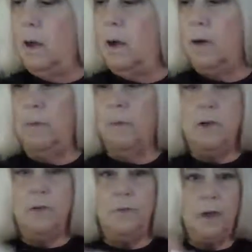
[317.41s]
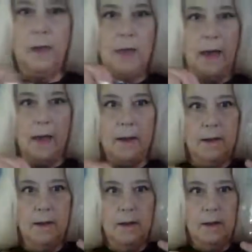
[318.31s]
Okay, once you've done
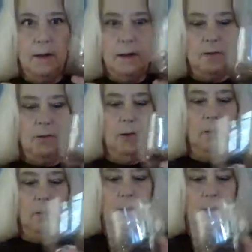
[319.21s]
that, it's going to look